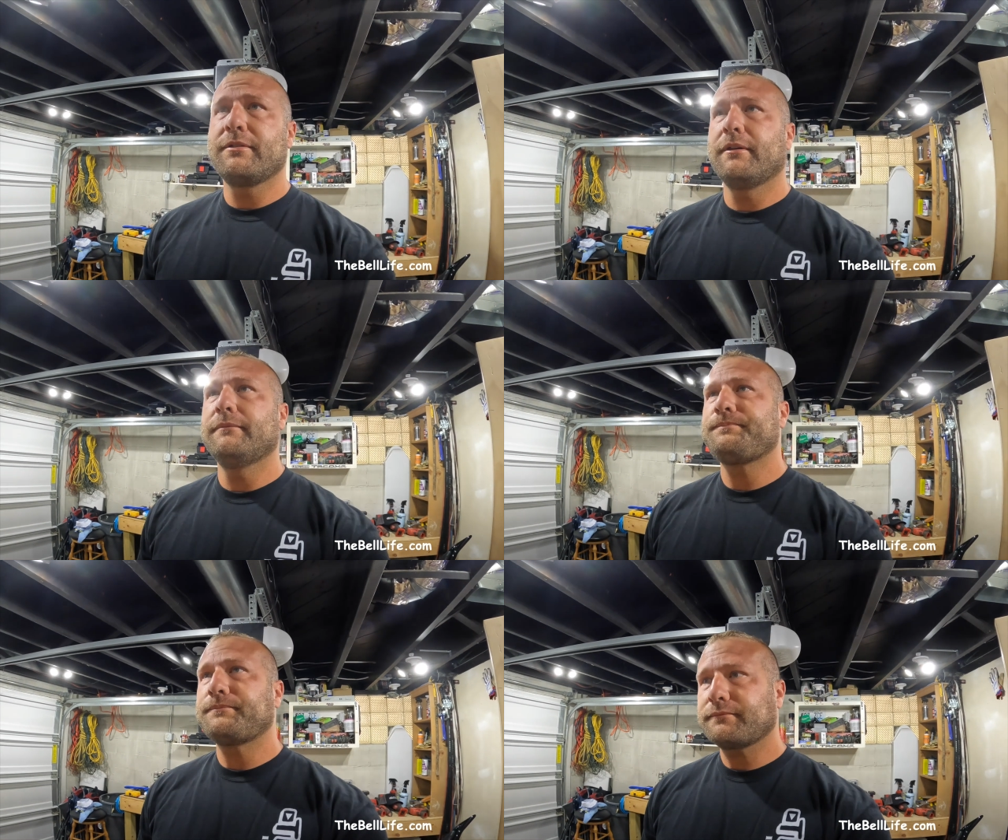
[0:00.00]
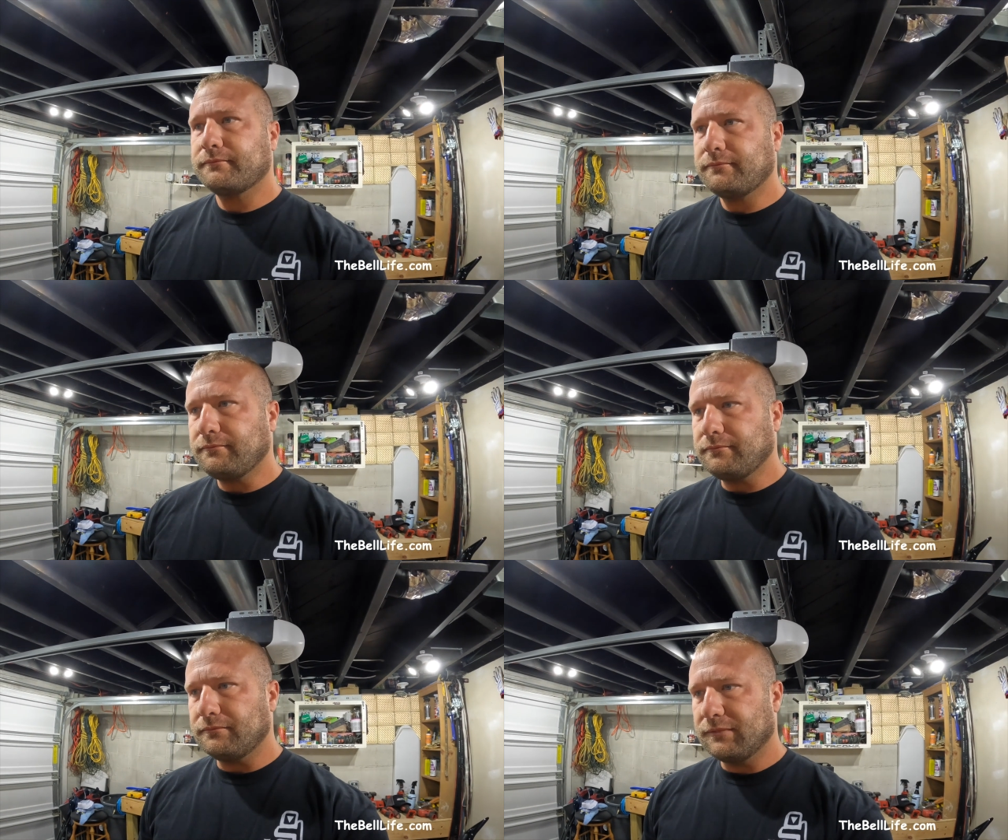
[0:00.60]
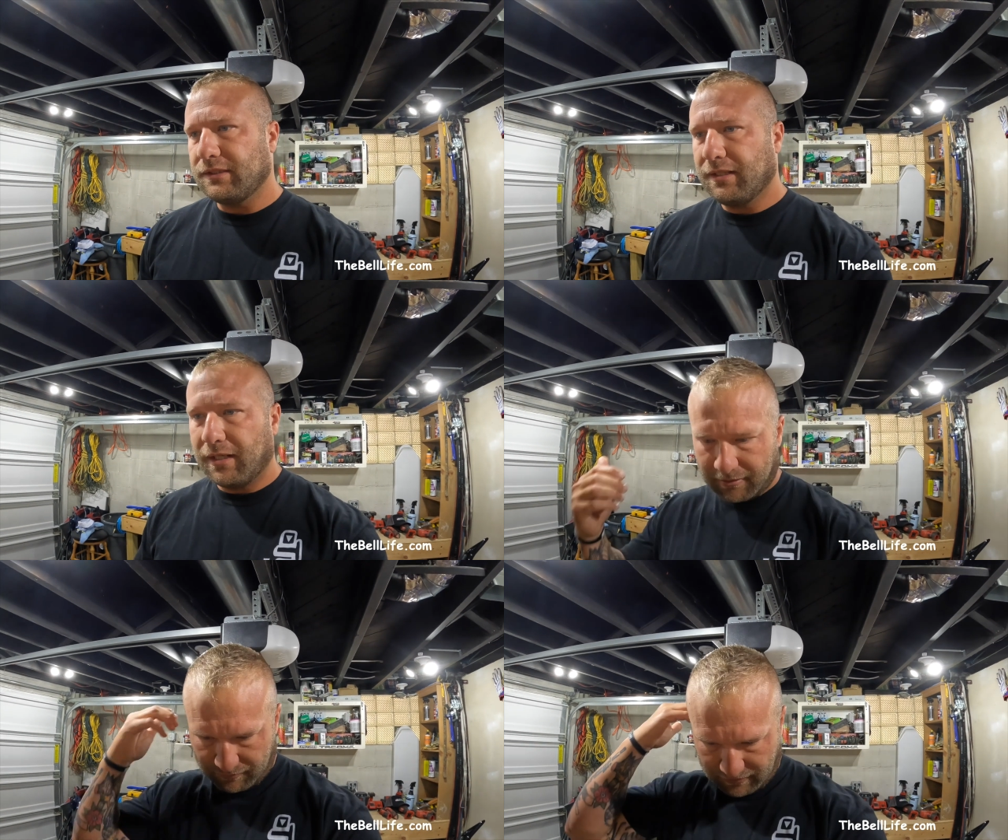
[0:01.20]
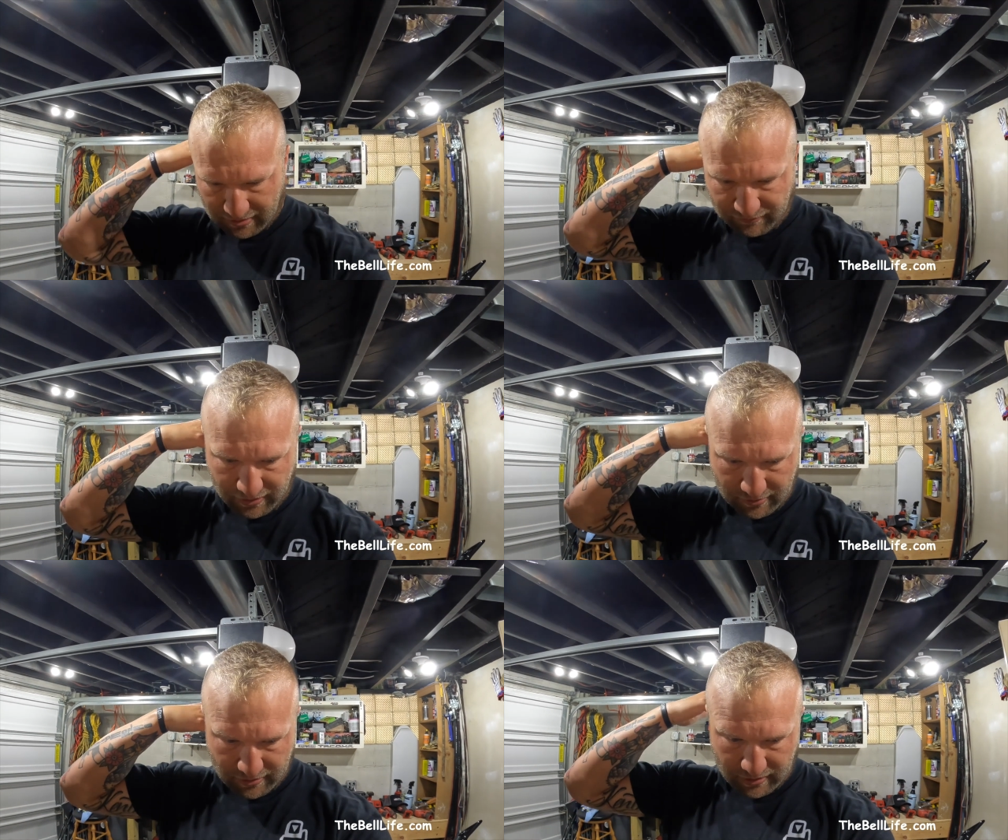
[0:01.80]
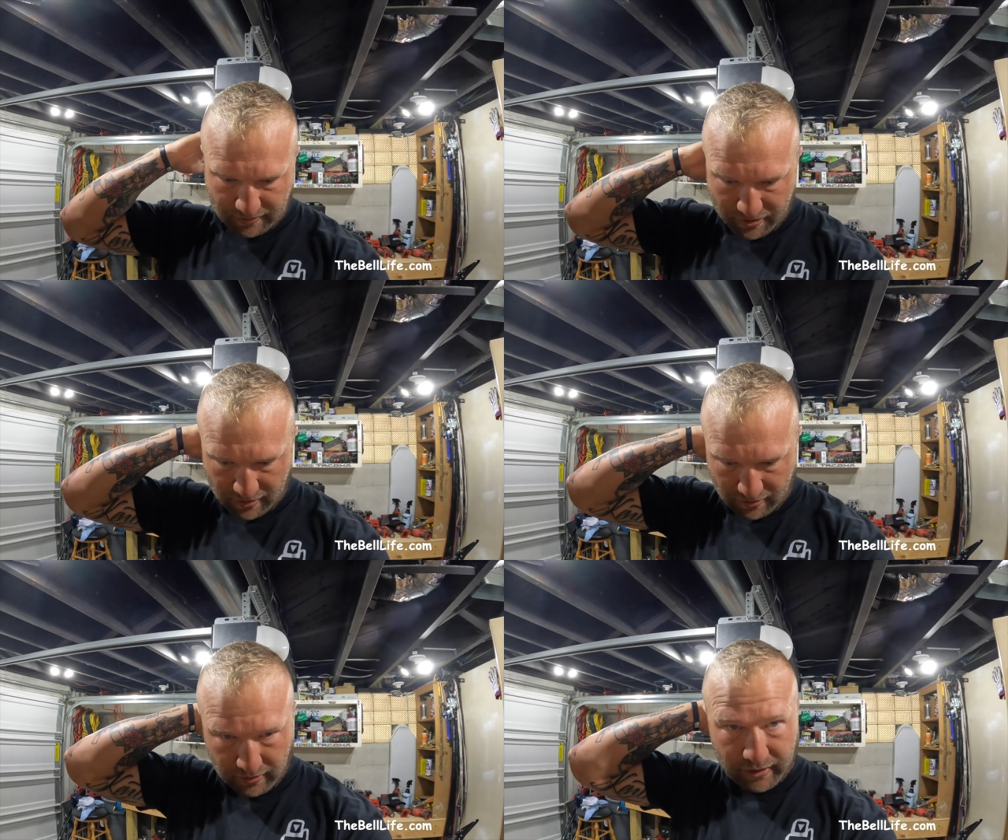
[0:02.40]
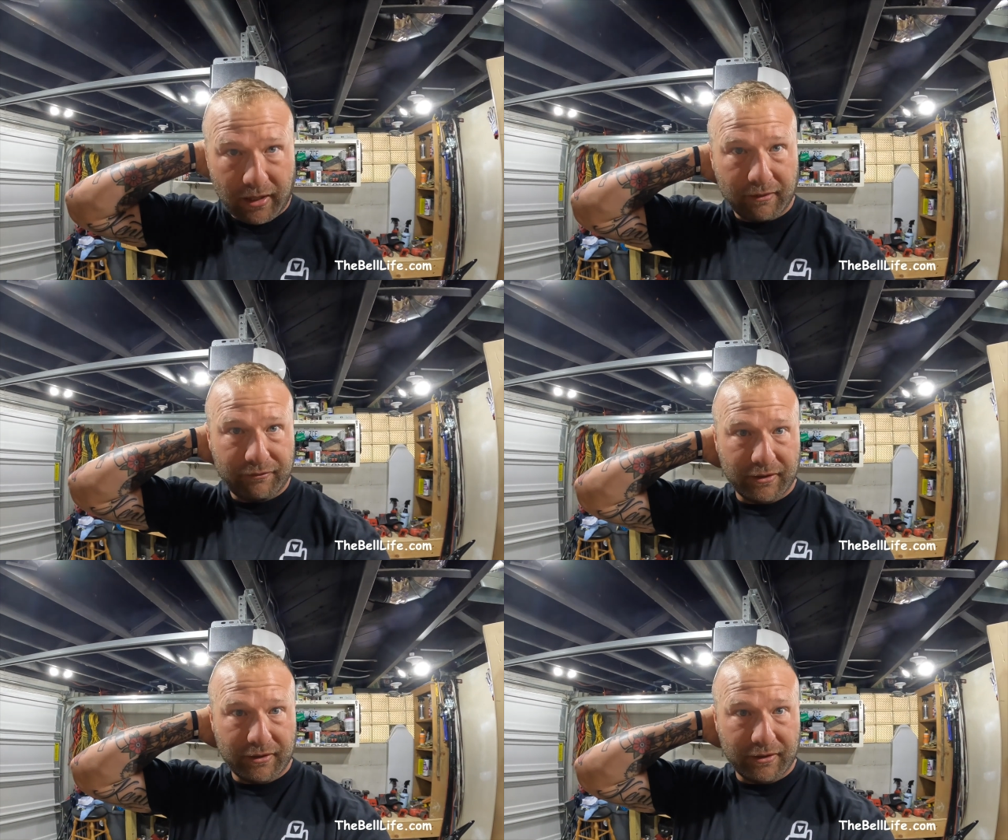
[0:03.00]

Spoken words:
So this video is already pretty long enough.